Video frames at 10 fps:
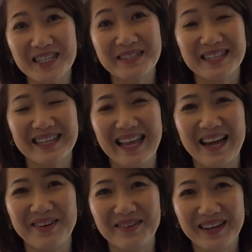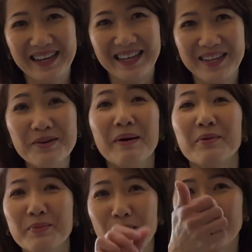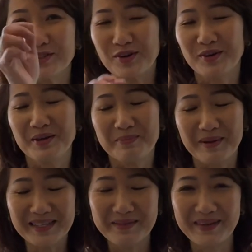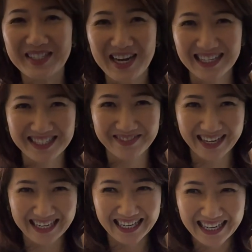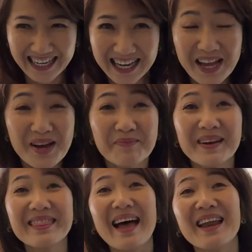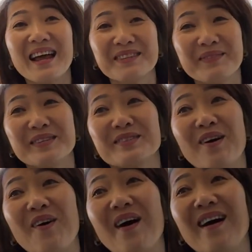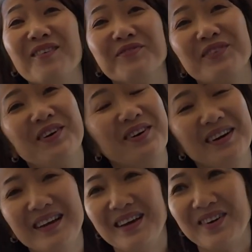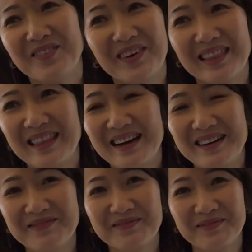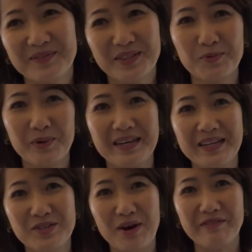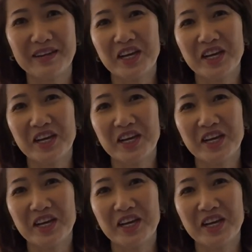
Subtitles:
adjust. Yeah, you're my remote control. Make some adjustment. But that has been so helpful with the windy driving